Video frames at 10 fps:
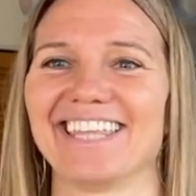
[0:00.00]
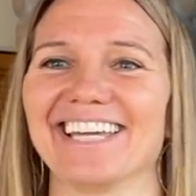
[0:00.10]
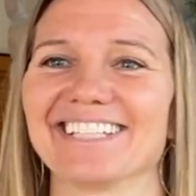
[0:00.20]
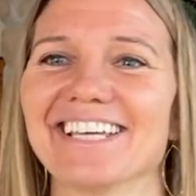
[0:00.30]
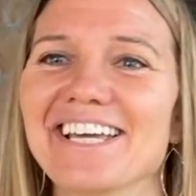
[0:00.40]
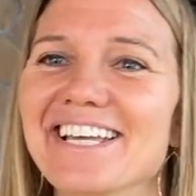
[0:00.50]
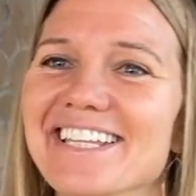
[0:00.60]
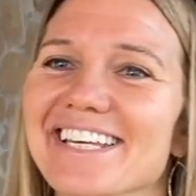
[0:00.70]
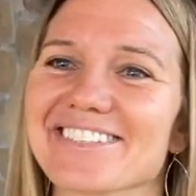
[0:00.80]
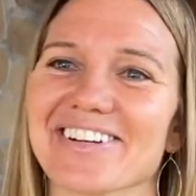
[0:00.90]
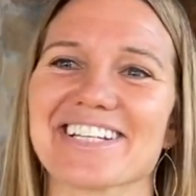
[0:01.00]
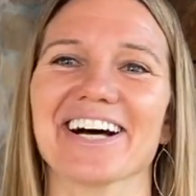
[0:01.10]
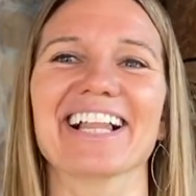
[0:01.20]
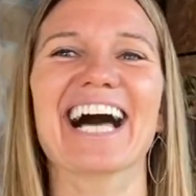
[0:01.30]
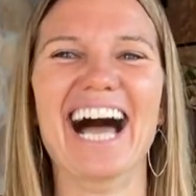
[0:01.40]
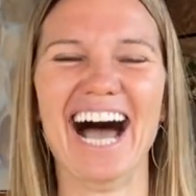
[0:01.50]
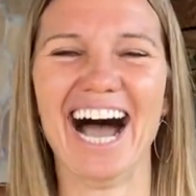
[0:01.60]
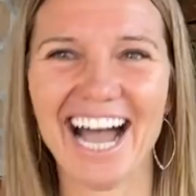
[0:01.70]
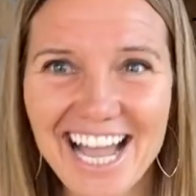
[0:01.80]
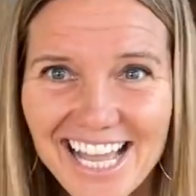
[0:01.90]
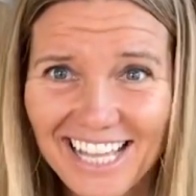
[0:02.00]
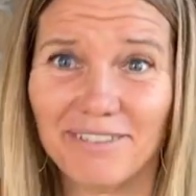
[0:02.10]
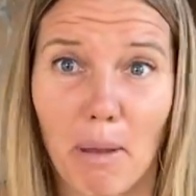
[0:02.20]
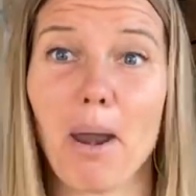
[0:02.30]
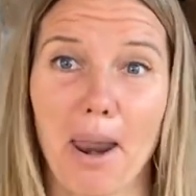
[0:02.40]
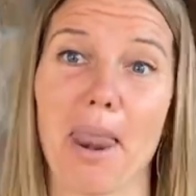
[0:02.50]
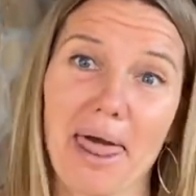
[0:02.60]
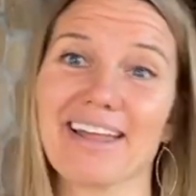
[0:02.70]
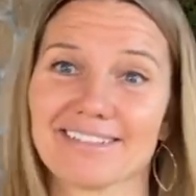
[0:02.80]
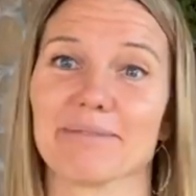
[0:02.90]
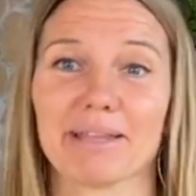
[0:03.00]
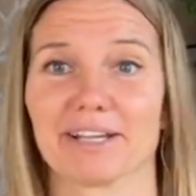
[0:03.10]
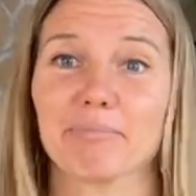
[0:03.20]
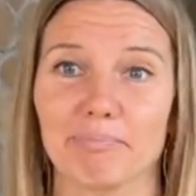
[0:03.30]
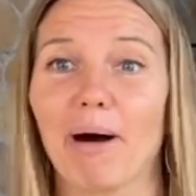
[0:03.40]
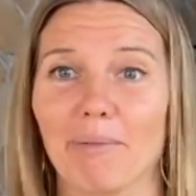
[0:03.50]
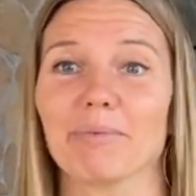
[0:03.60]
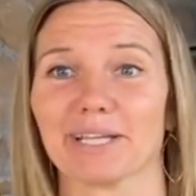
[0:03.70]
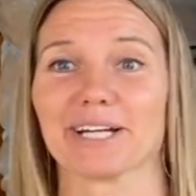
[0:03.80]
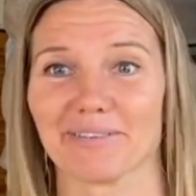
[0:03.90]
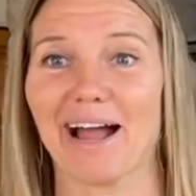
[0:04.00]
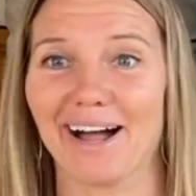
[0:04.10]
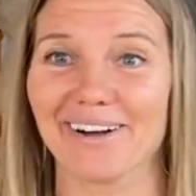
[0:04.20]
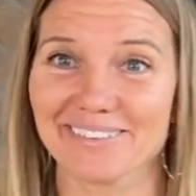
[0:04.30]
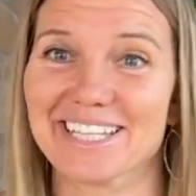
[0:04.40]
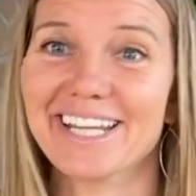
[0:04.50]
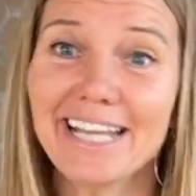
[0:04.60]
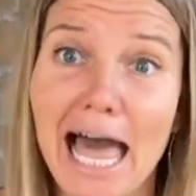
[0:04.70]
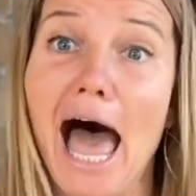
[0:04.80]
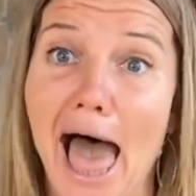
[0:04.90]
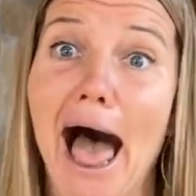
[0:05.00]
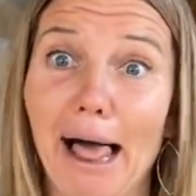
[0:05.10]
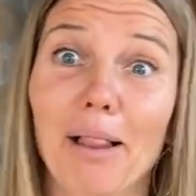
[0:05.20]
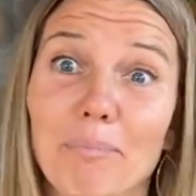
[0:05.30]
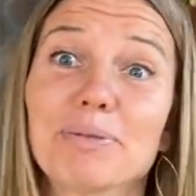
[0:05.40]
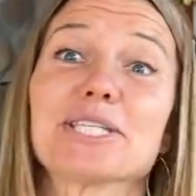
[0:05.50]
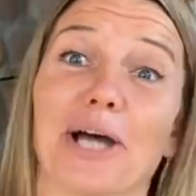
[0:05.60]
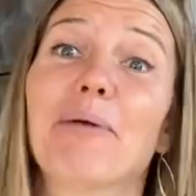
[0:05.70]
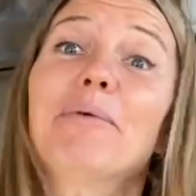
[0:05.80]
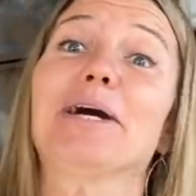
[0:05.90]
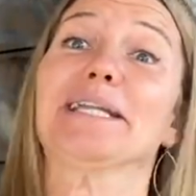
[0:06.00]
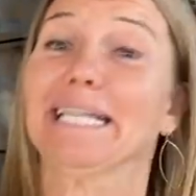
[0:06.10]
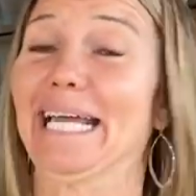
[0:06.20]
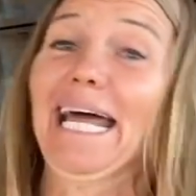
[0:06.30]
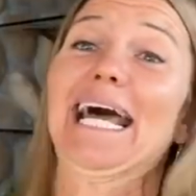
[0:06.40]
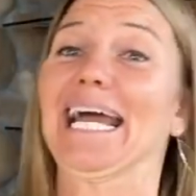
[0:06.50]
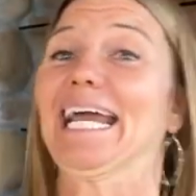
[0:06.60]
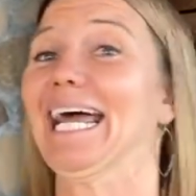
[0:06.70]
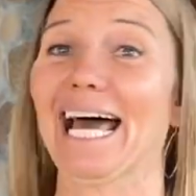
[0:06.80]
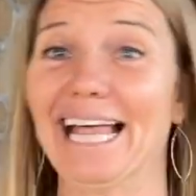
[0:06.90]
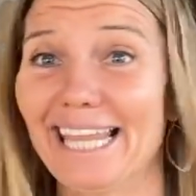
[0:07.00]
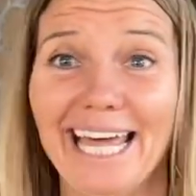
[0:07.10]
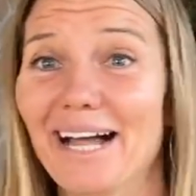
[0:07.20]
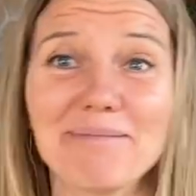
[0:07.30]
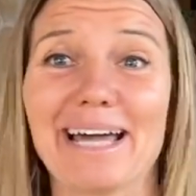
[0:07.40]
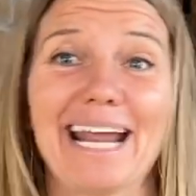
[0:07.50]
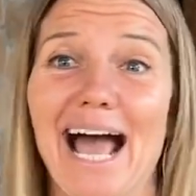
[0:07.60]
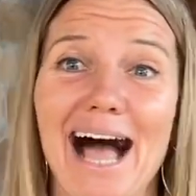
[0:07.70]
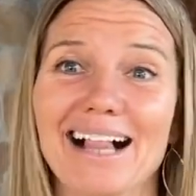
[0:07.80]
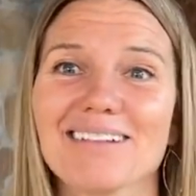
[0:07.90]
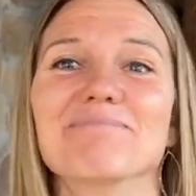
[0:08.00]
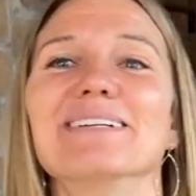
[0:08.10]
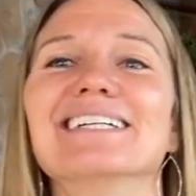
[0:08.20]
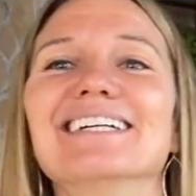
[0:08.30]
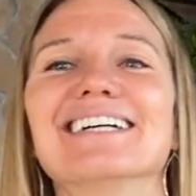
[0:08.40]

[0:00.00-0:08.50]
thanks Rachel. As I'm like bumbling around, help someone, can I get a little bit of help?